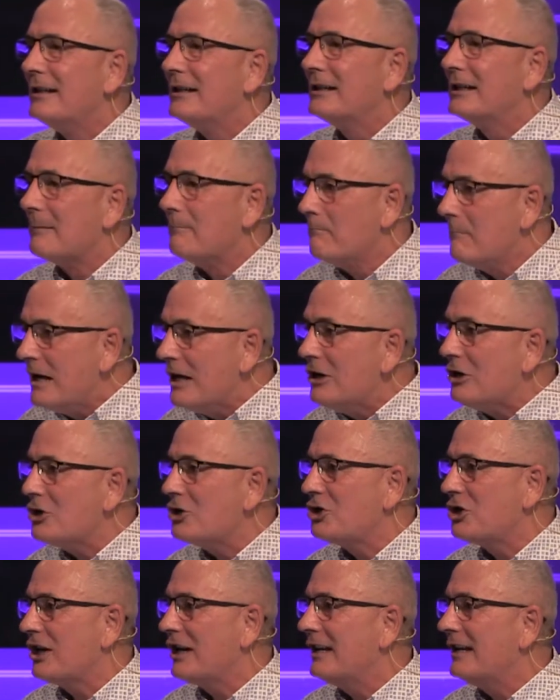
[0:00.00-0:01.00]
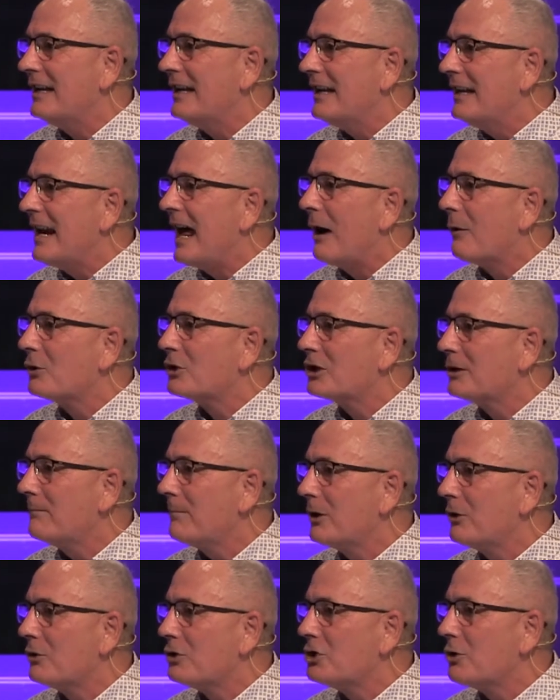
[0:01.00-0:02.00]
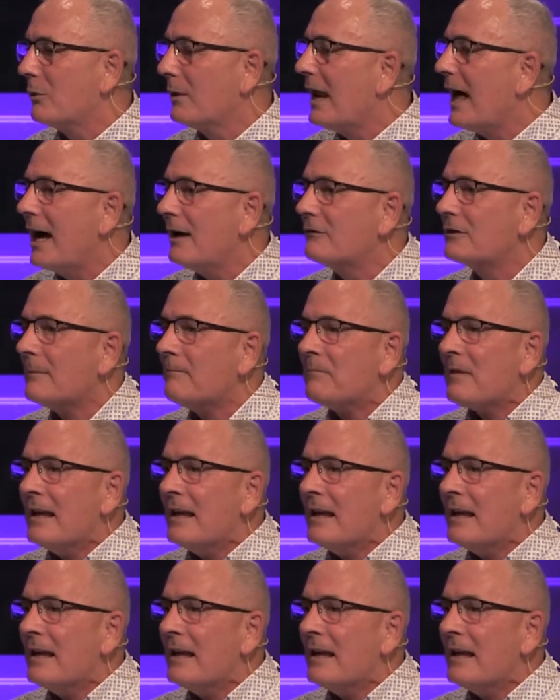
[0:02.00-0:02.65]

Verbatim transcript: diminishing in our spiritual lives.